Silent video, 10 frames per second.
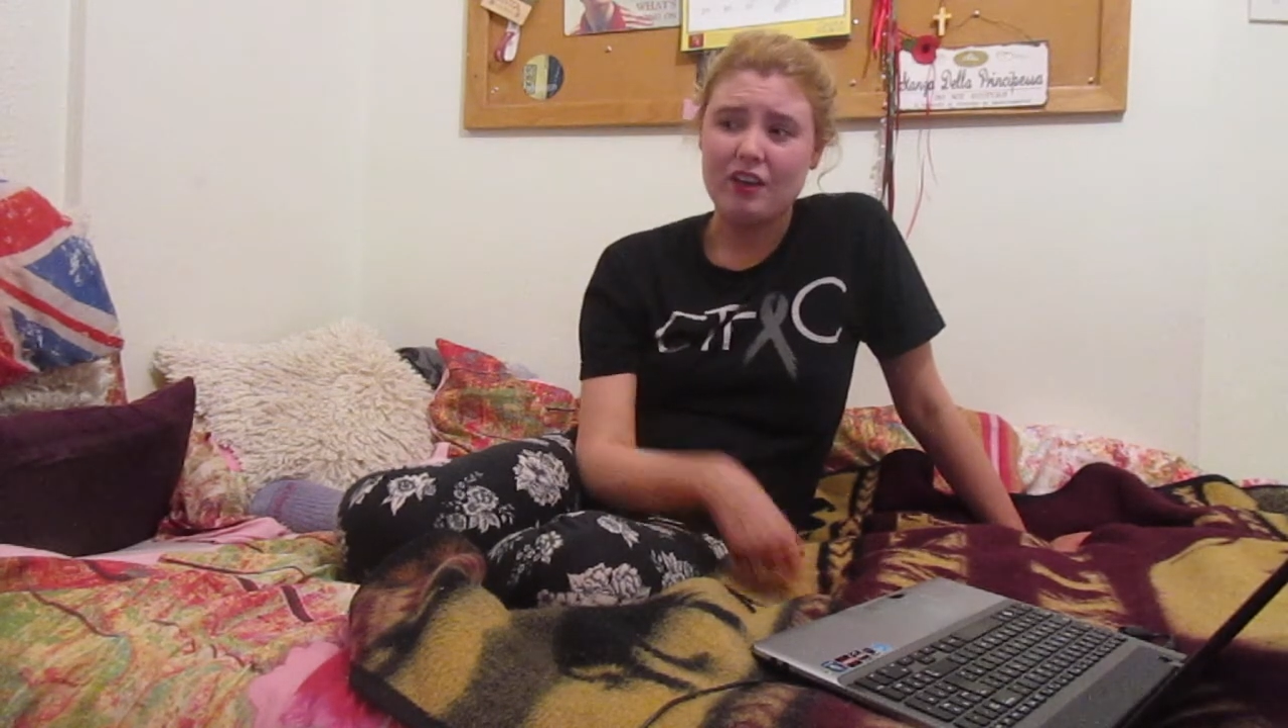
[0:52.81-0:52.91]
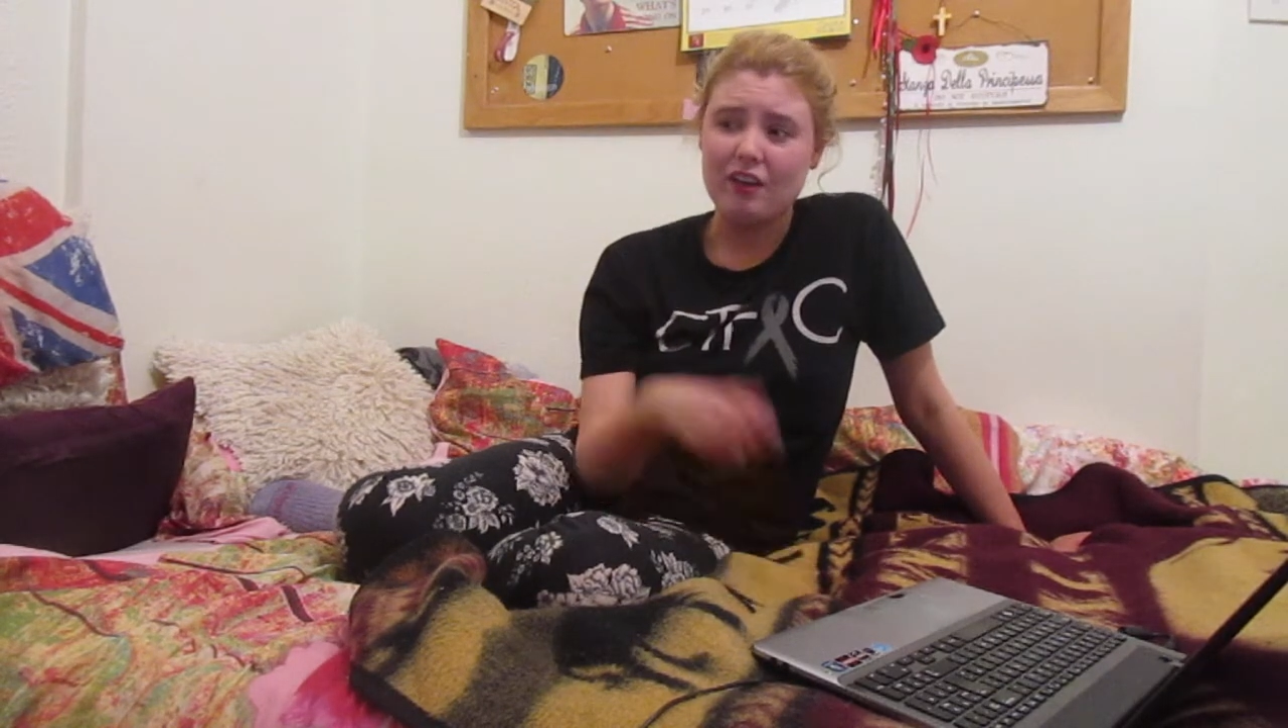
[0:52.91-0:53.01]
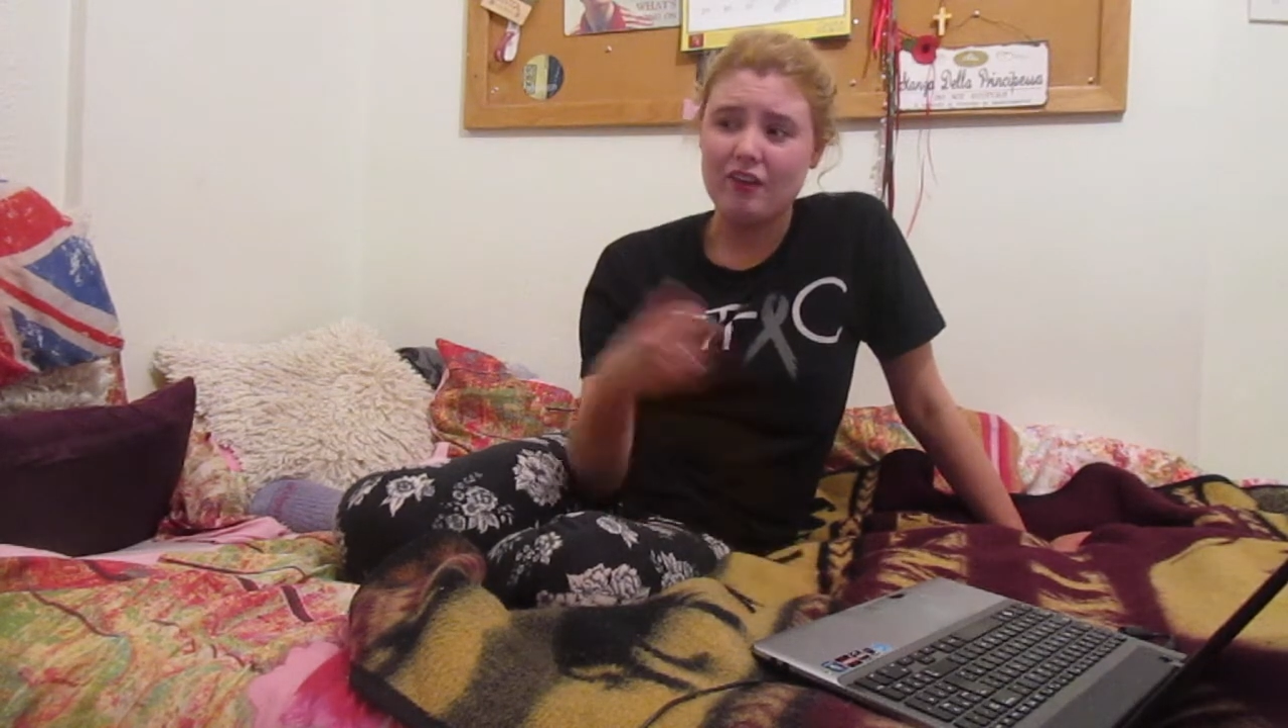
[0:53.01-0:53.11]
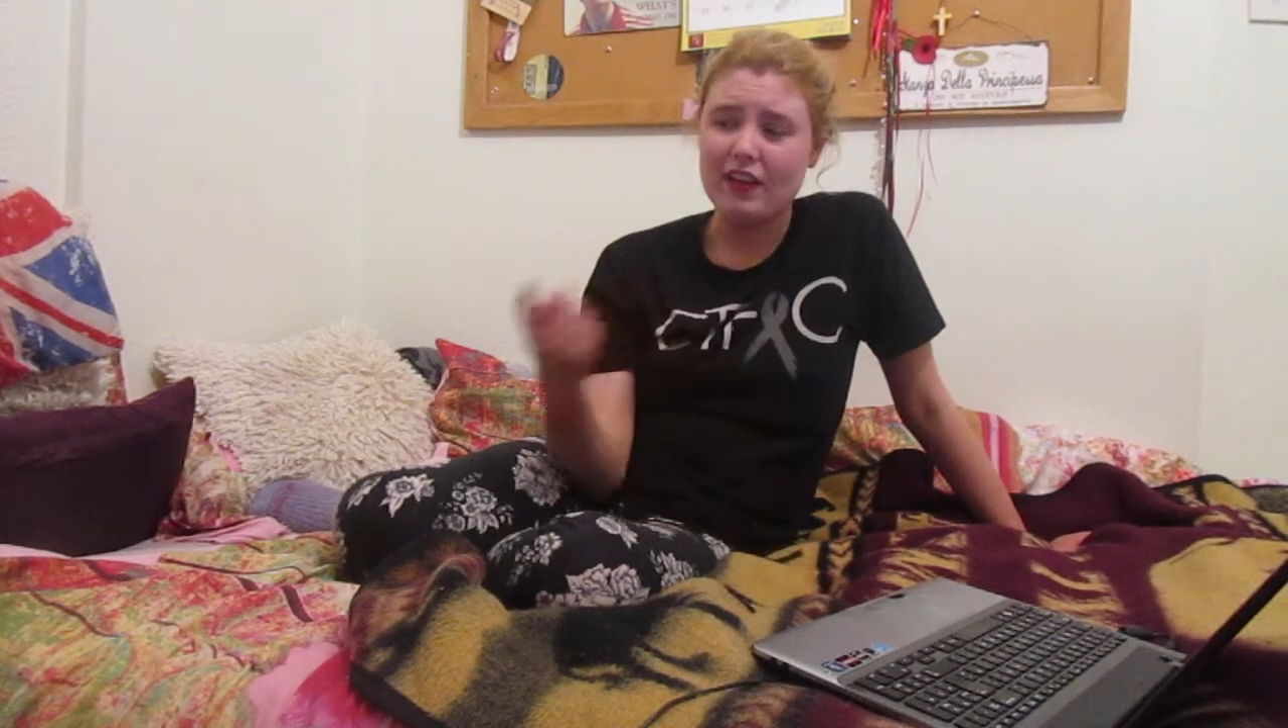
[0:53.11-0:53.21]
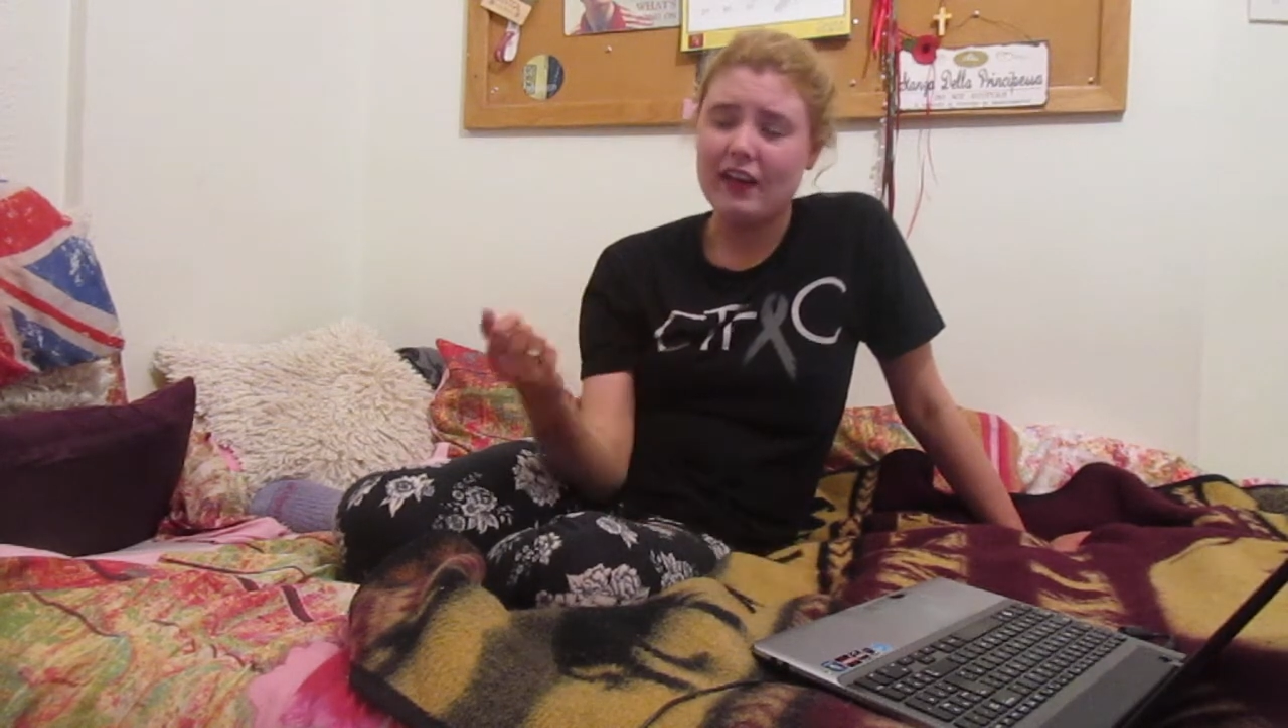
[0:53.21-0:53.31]

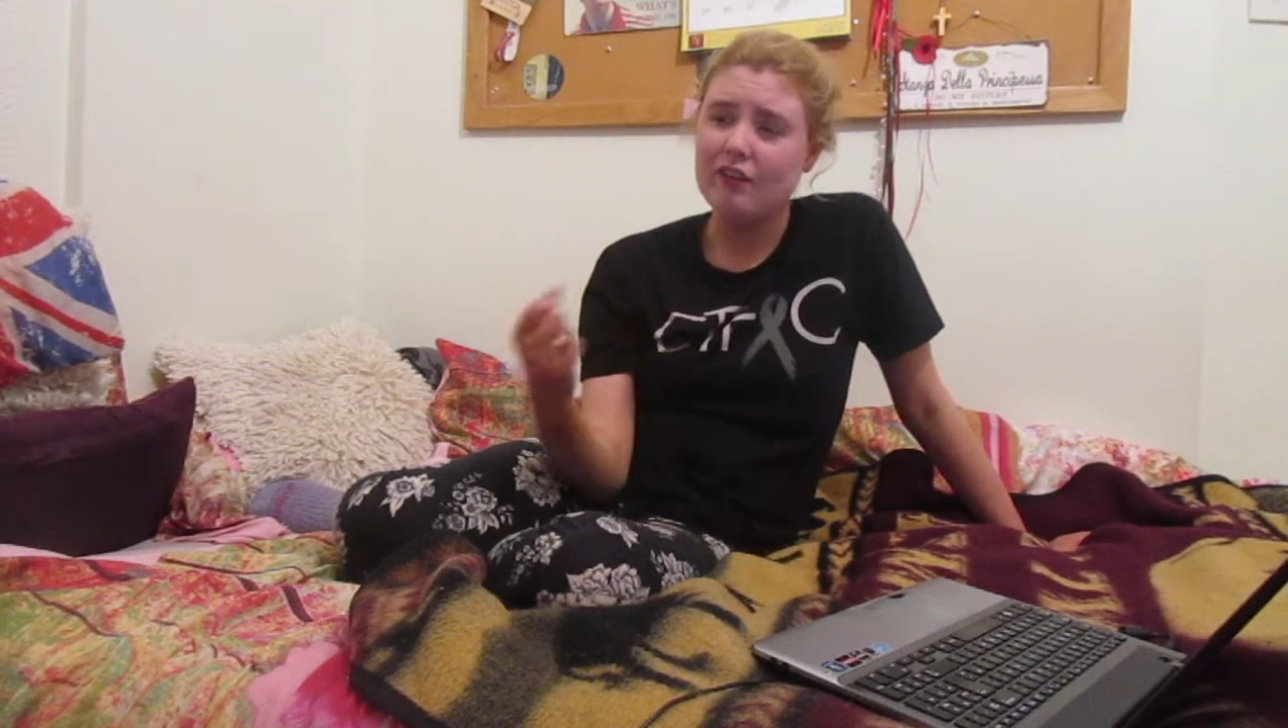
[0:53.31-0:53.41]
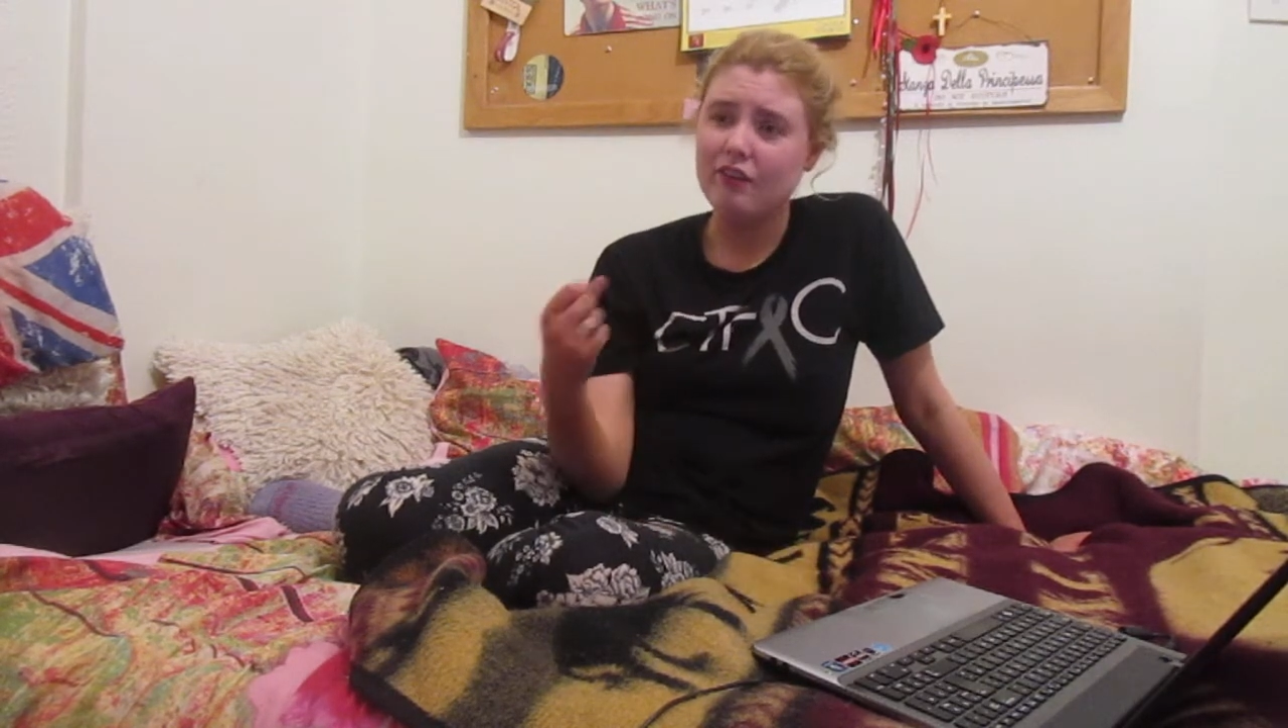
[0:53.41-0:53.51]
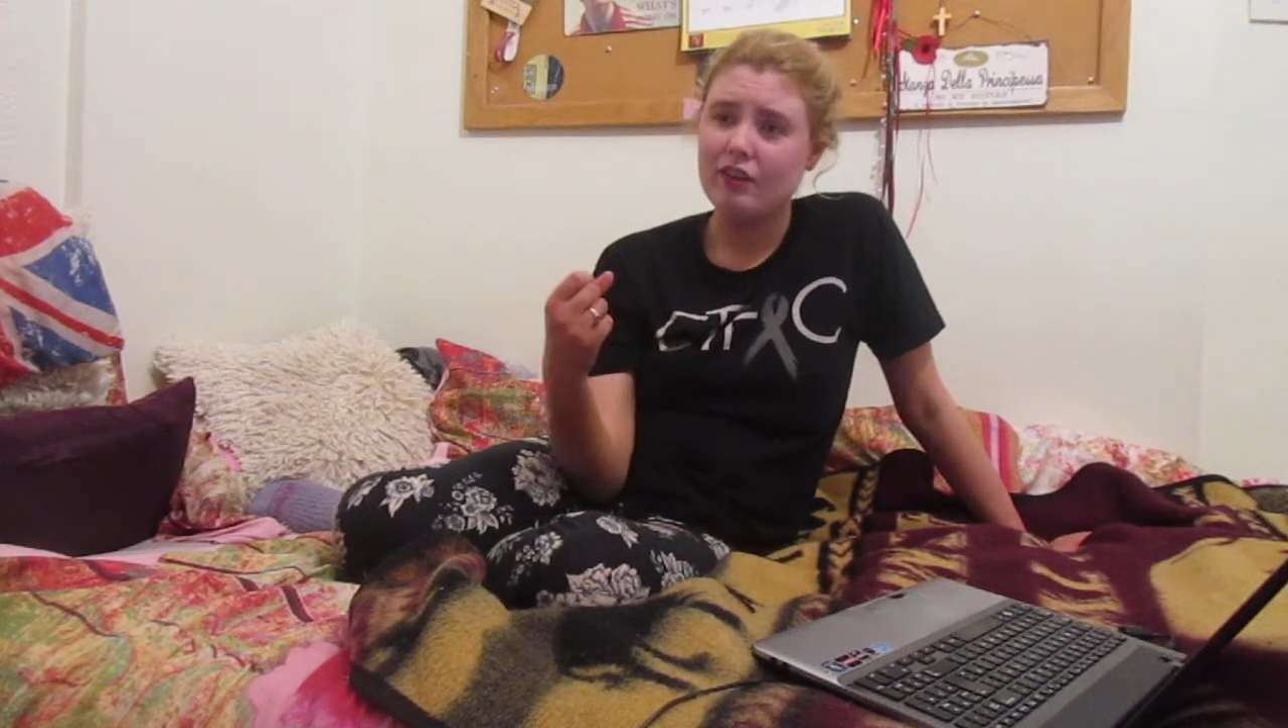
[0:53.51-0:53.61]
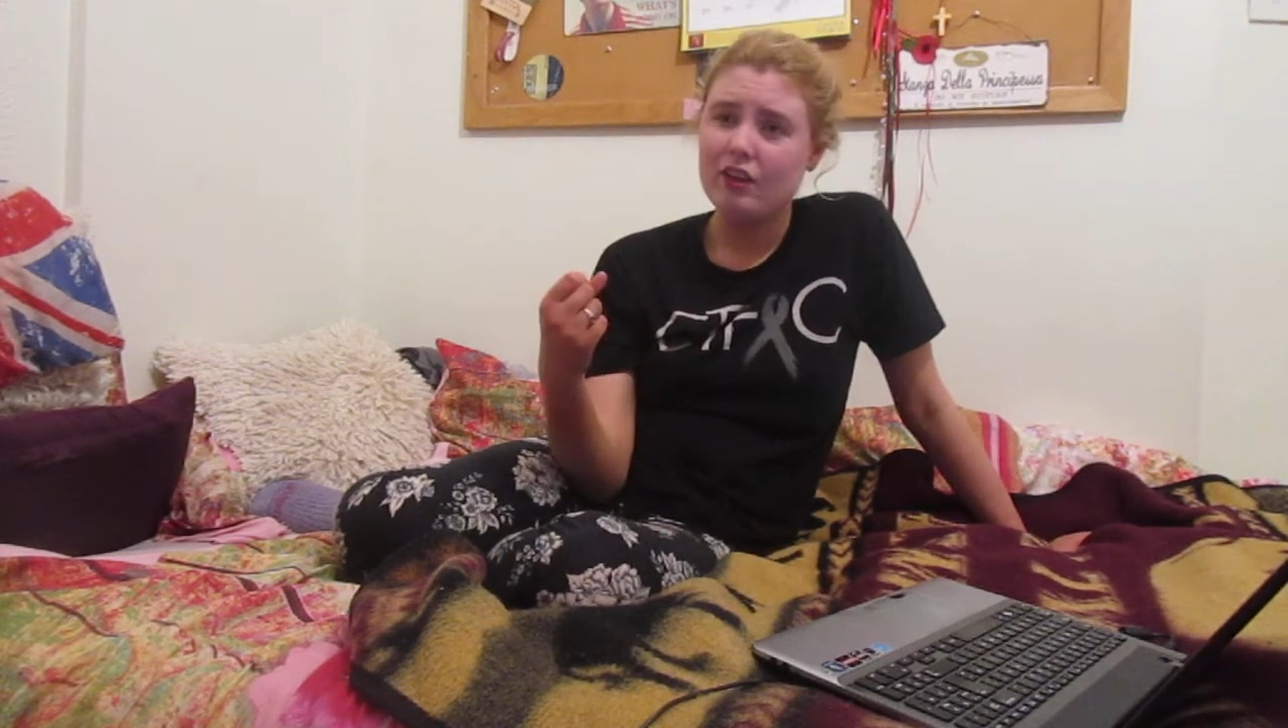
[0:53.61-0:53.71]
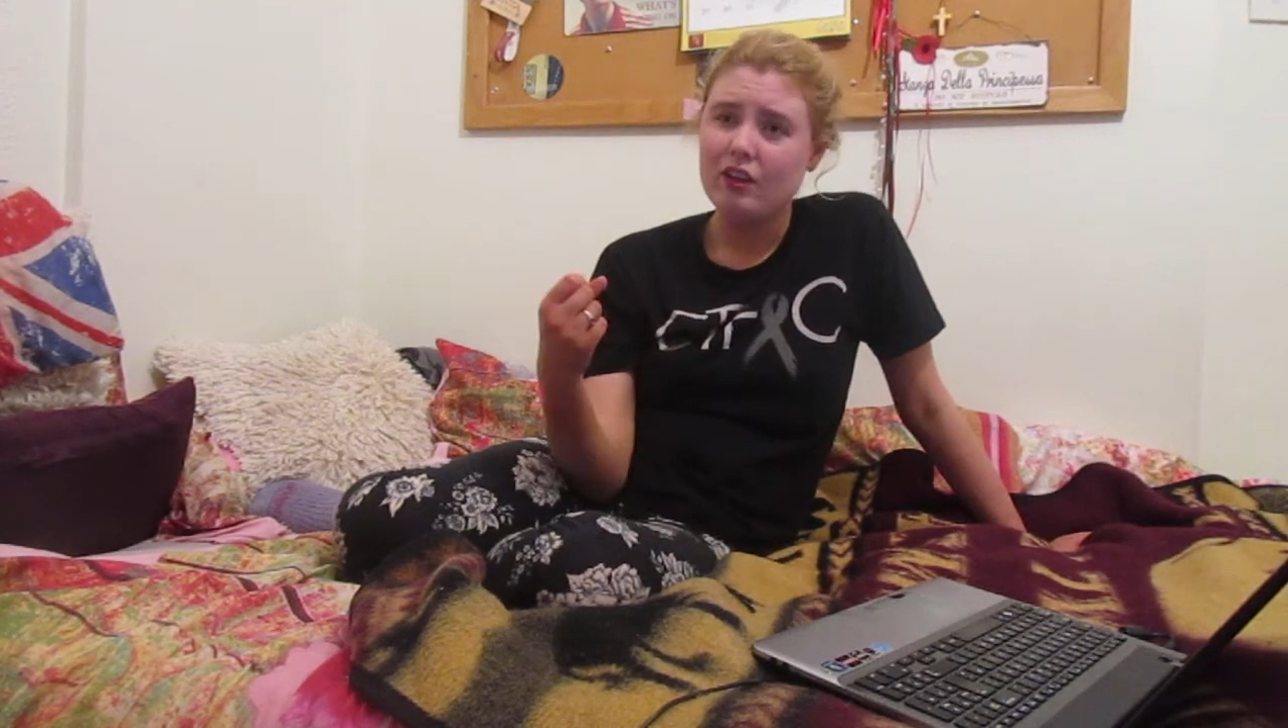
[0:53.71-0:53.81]
because it has